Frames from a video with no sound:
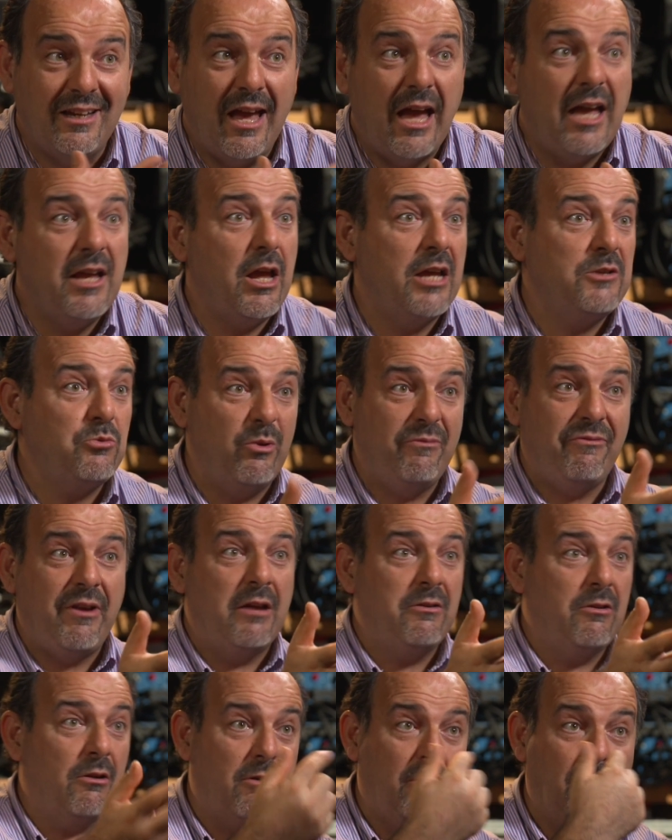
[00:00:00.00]
As we
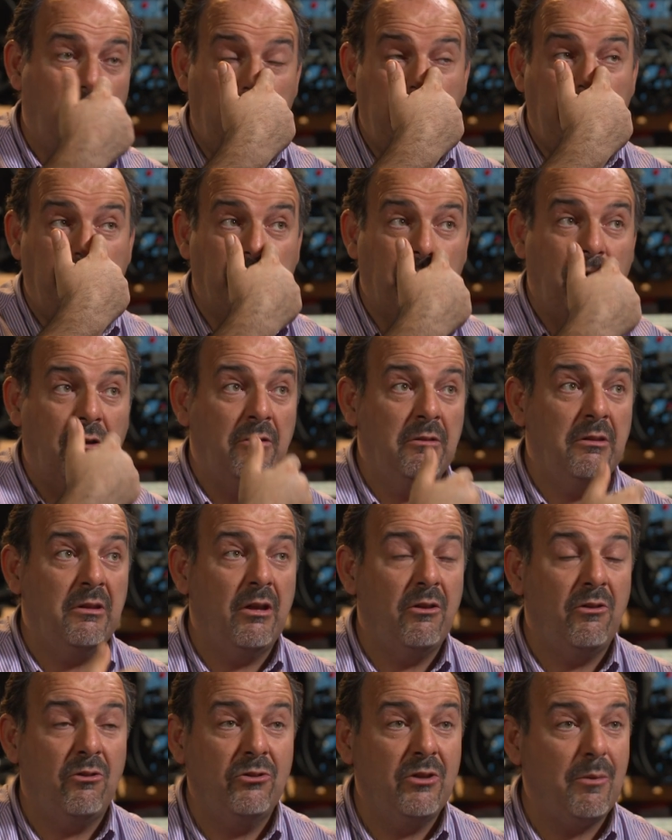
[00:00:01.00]
found even
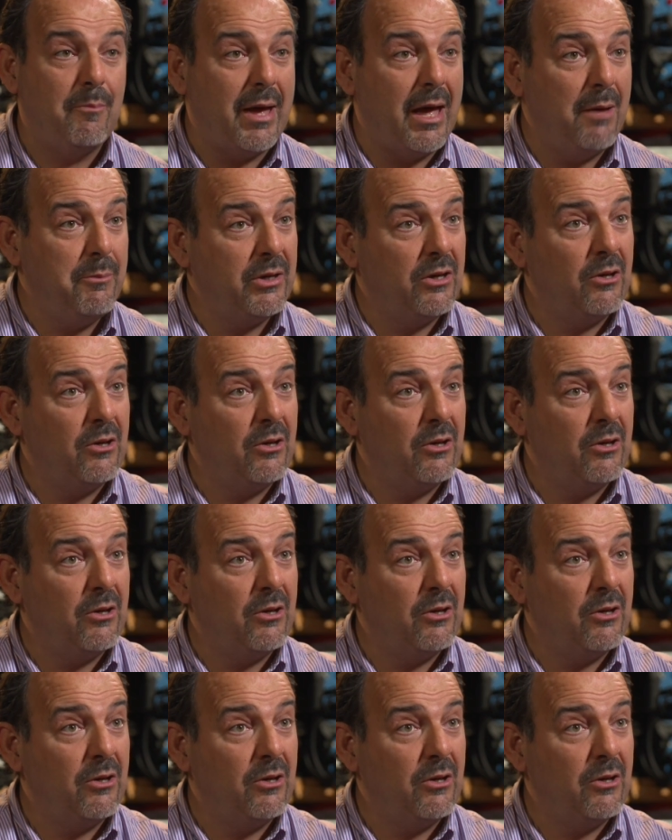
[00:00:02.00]
on the barbecue.